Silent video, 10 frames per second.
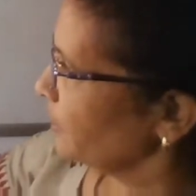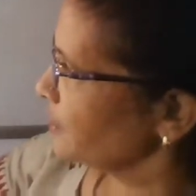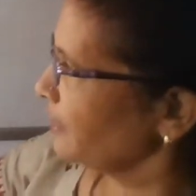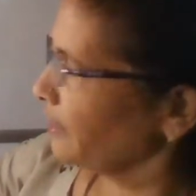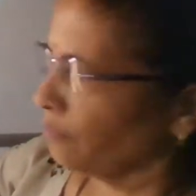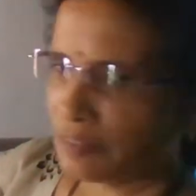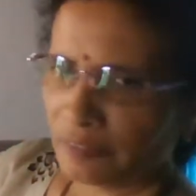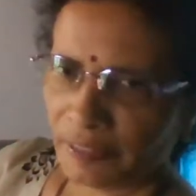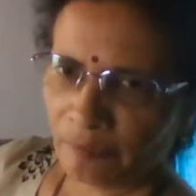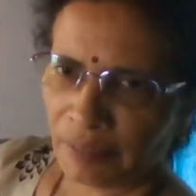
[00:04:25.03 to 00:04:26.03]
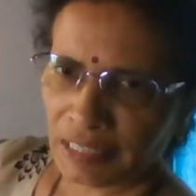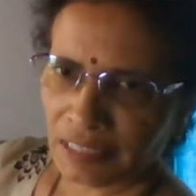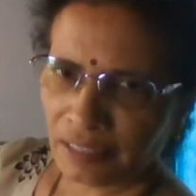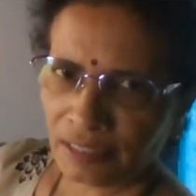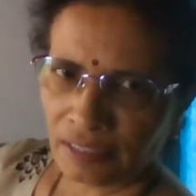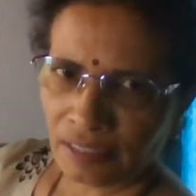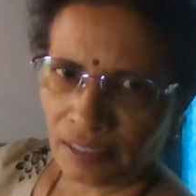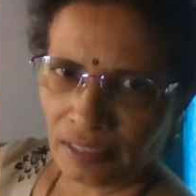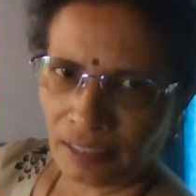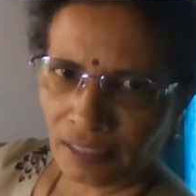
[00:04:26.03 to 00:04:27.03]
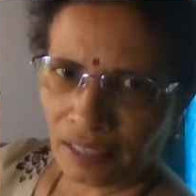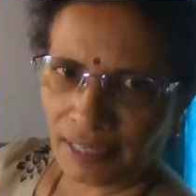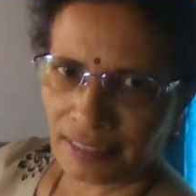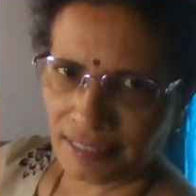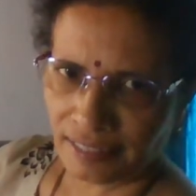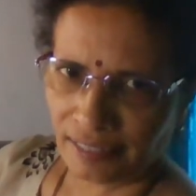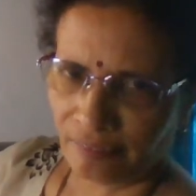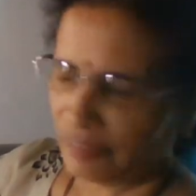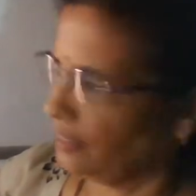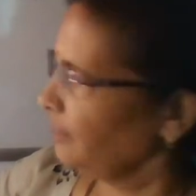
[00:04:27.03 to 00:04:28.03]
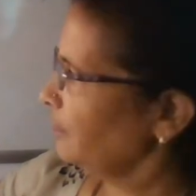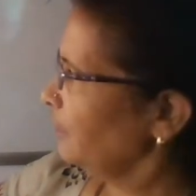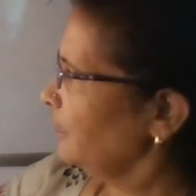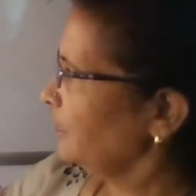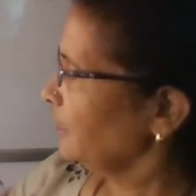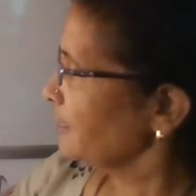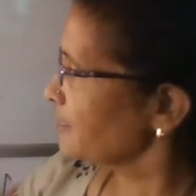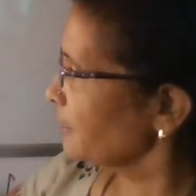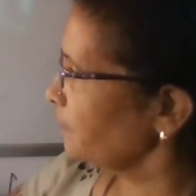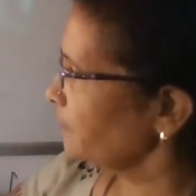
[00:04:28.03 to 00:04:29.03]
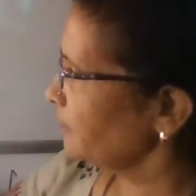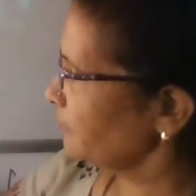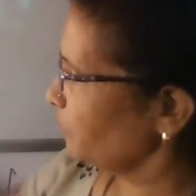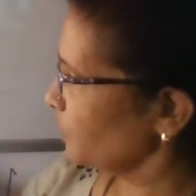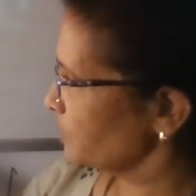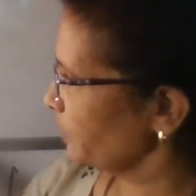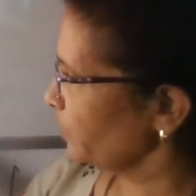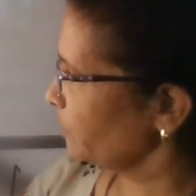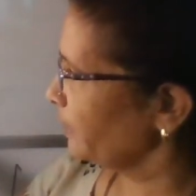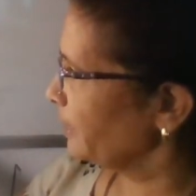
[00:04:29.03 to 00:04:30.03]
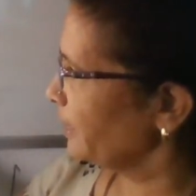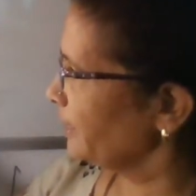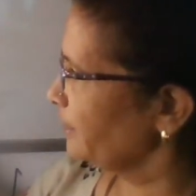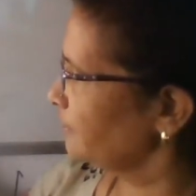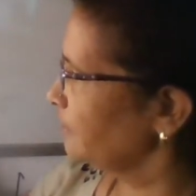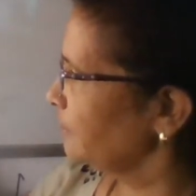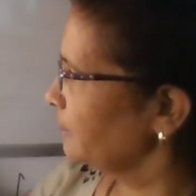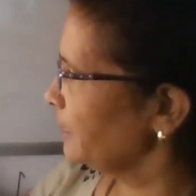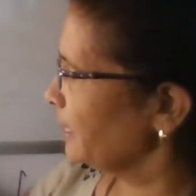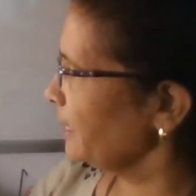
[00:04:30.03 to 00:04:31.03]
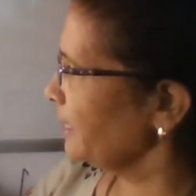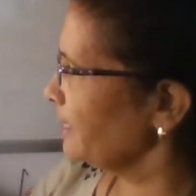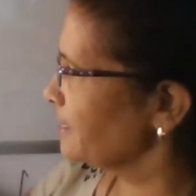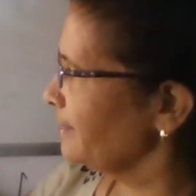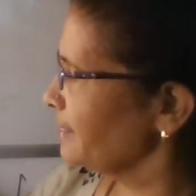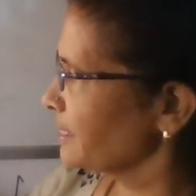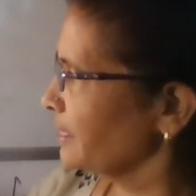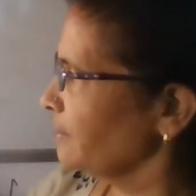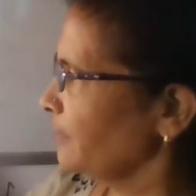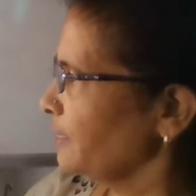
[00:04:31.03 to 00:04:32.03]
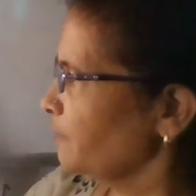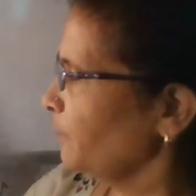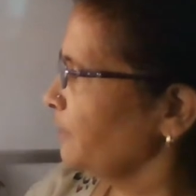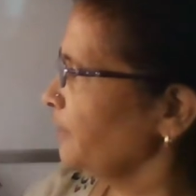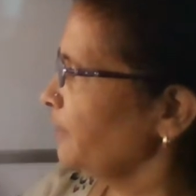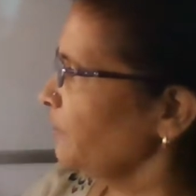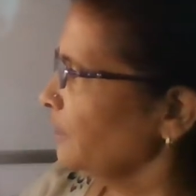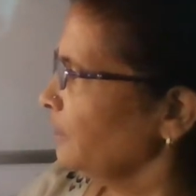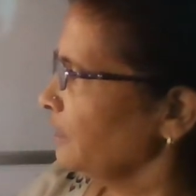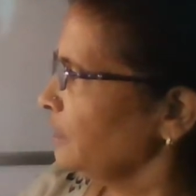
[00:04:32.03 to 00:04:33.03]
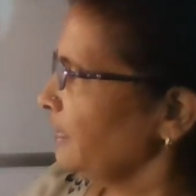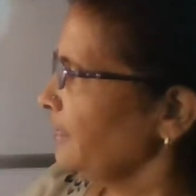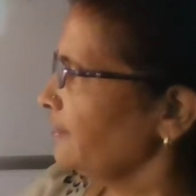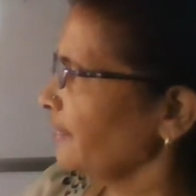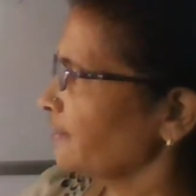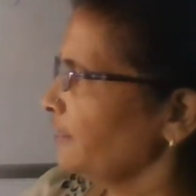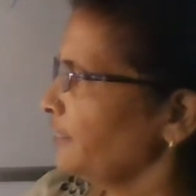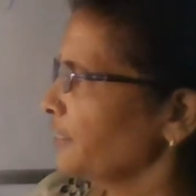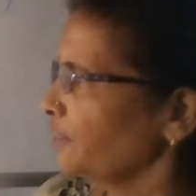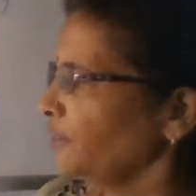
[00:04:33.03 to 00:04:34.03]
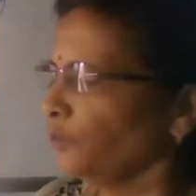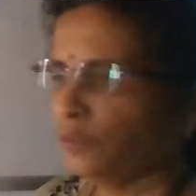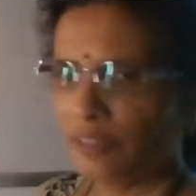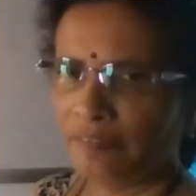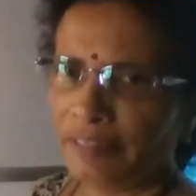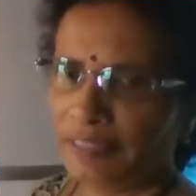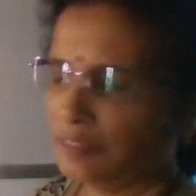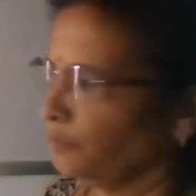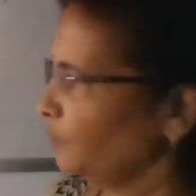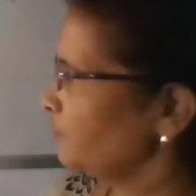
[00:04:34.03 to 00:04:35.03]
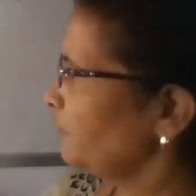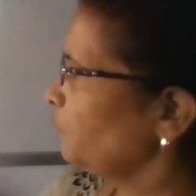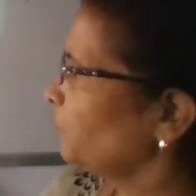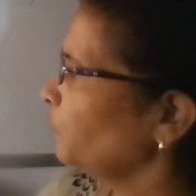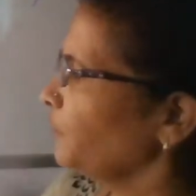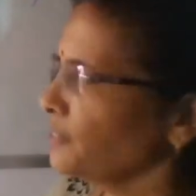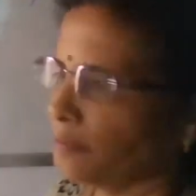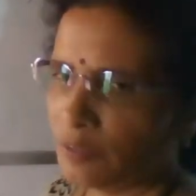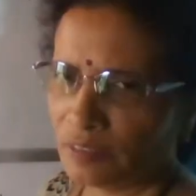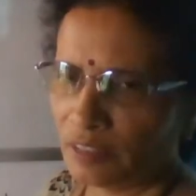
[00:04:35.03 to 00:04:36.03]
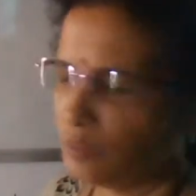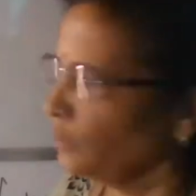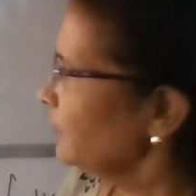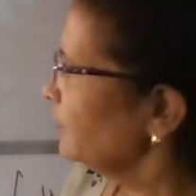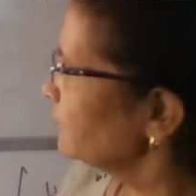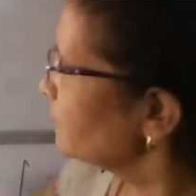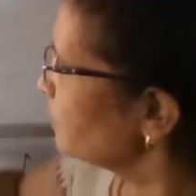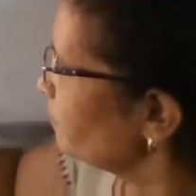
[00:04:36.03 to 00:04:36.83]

is the atmospheric pressure at sea level. Some positive quantity, this d is distance, it is positive. G is acceleration due to gravity is positive, rho is positive. So some